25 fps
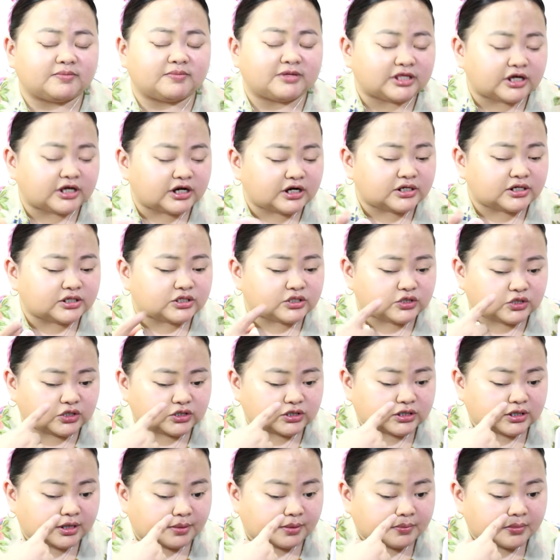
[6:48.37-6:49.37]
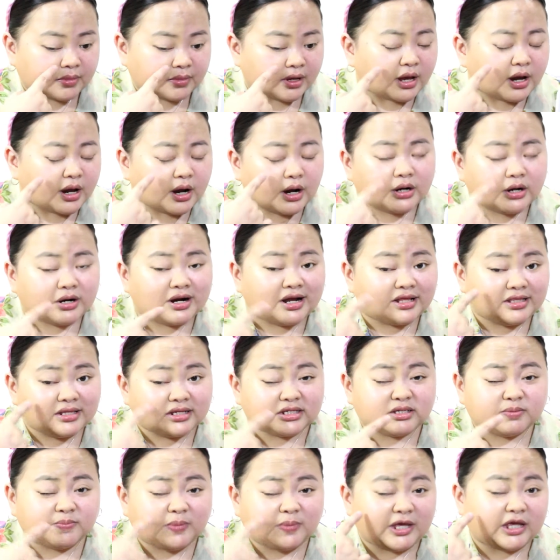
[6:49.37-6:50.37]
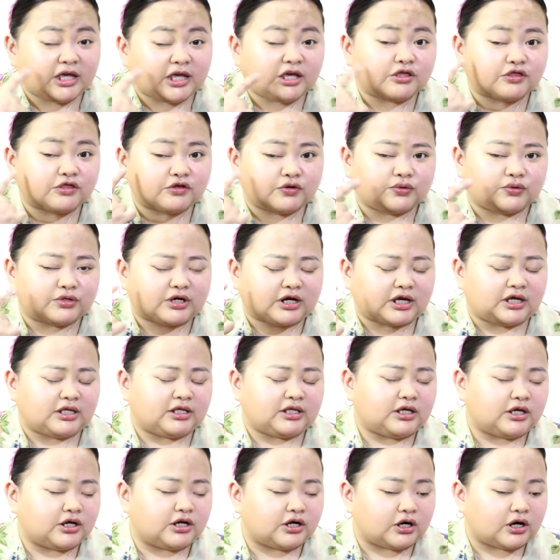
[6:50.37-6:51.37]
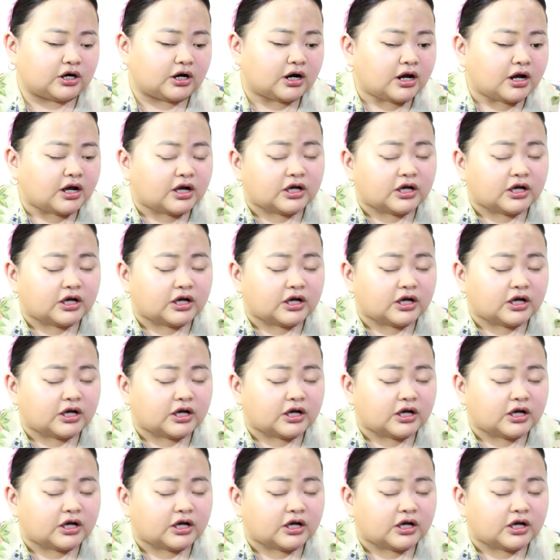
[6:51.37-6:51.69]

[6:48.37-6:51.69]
but there is just some redness peeking through right here,